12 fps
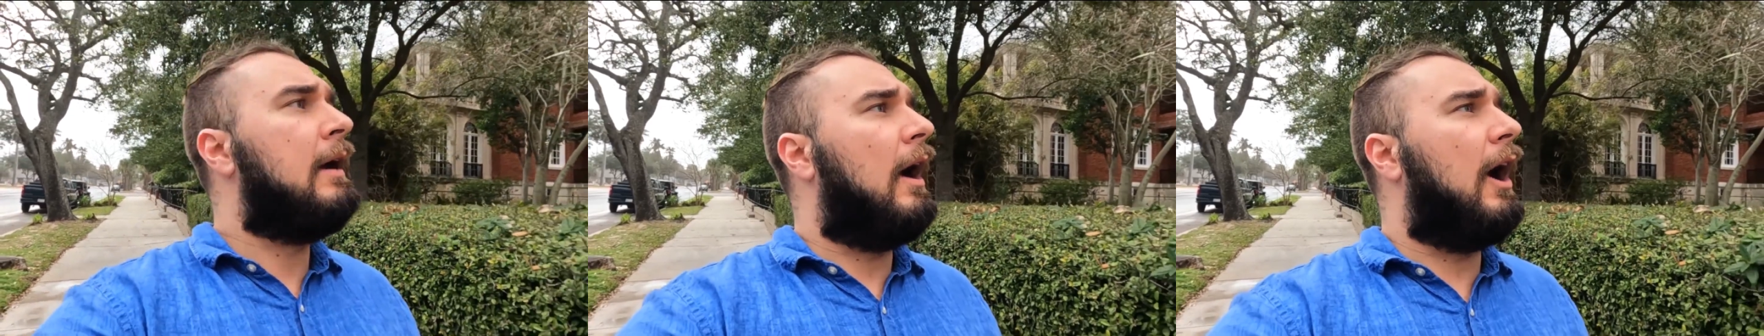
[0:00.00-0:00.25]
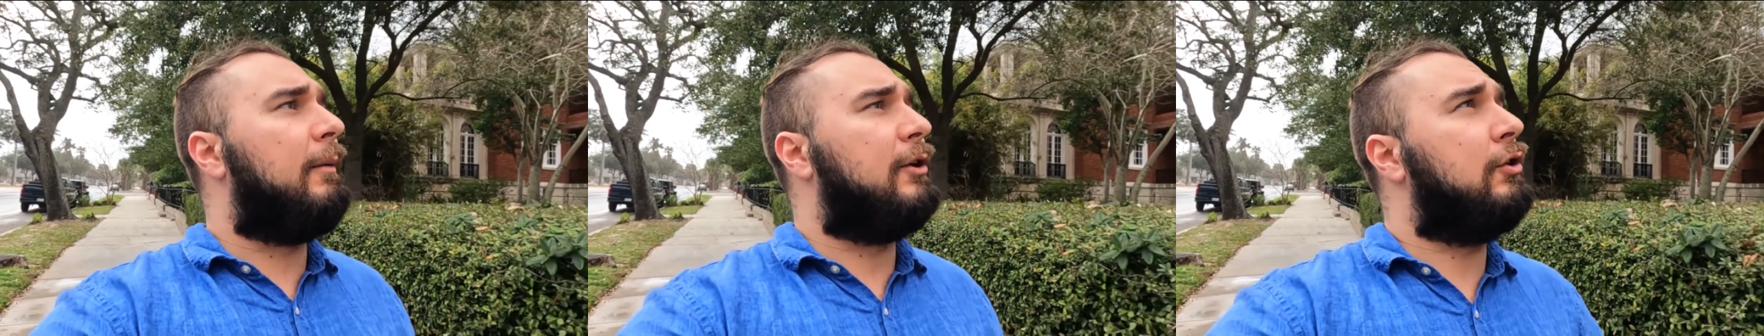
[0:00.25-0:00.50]

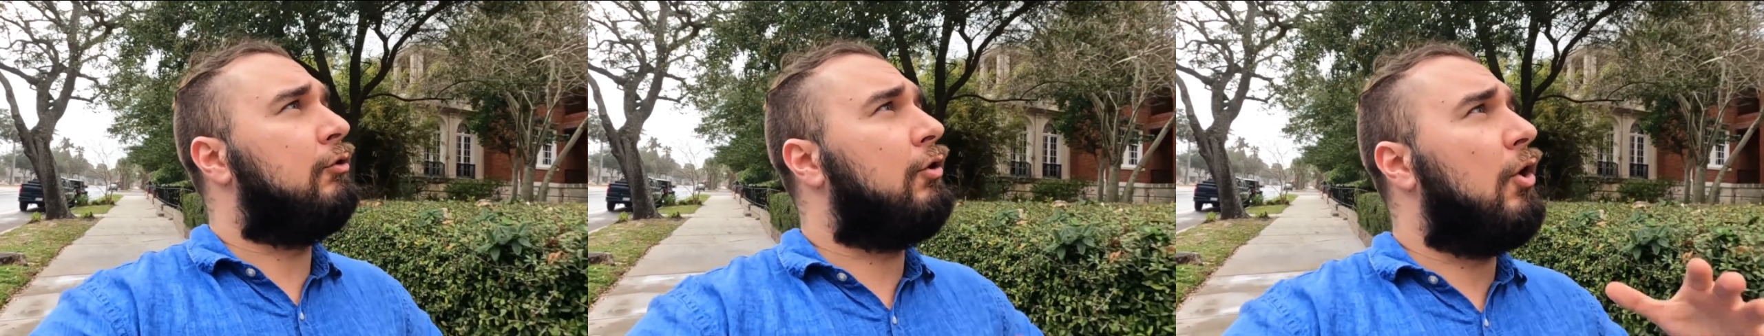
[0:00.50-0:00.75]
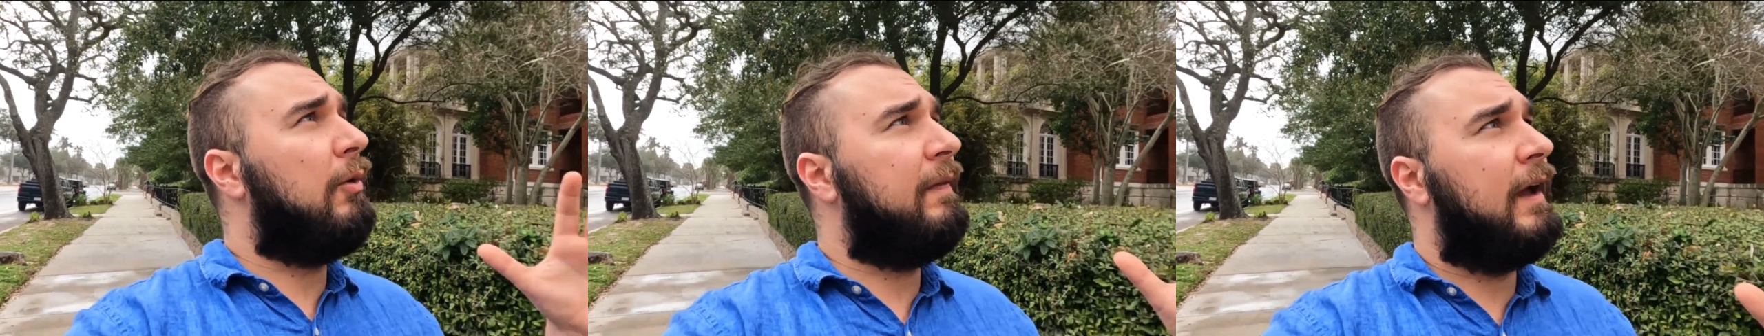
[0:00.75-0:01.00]
And you can
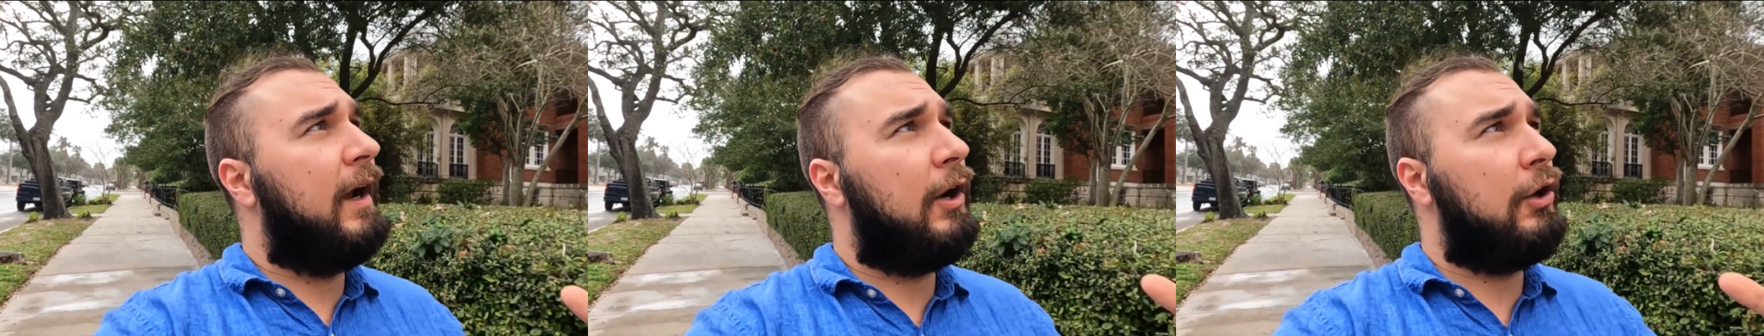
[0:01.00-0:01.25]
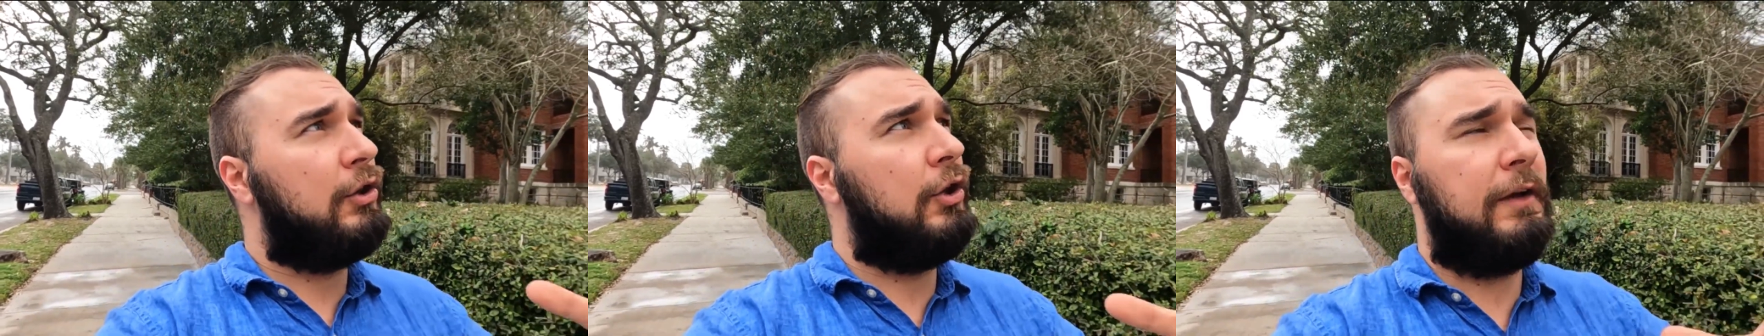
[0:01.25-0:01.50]
go in there,
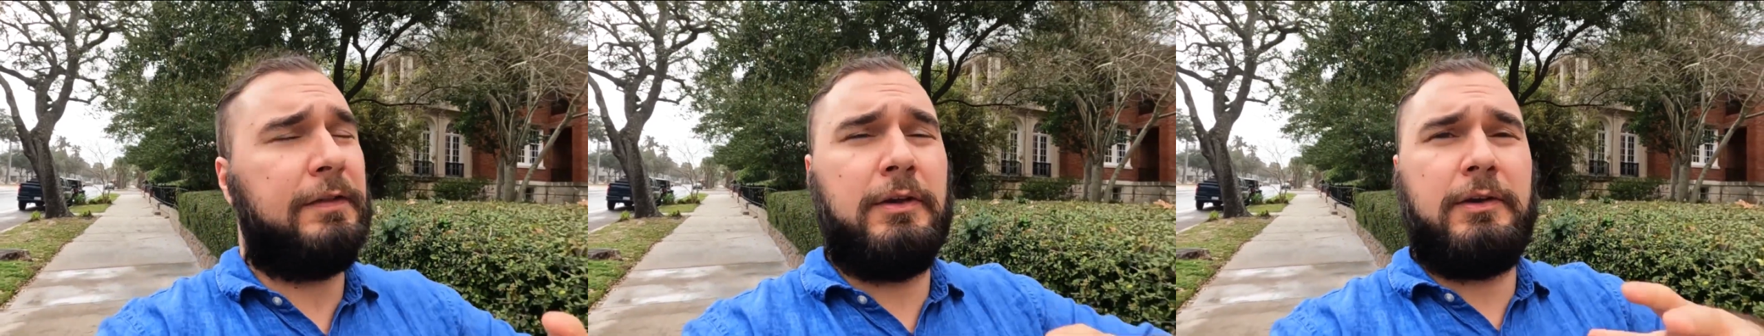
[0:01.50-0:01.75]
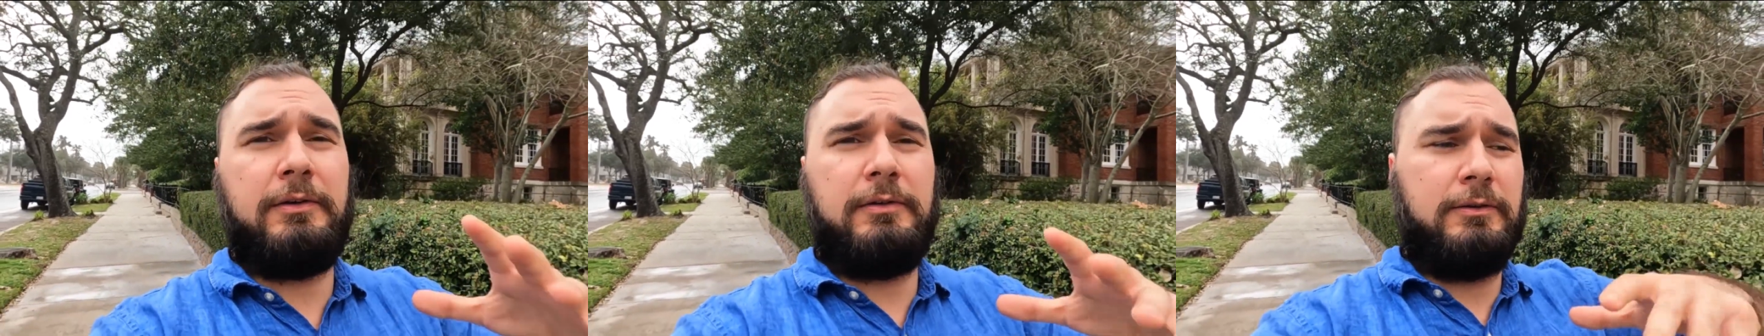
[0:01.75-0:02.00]
look at
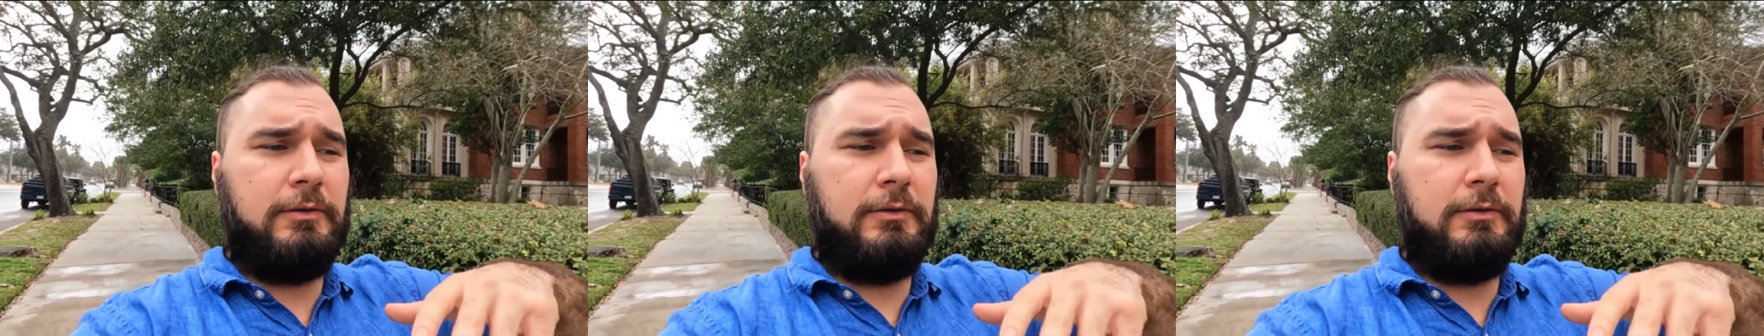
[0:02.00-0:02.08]
the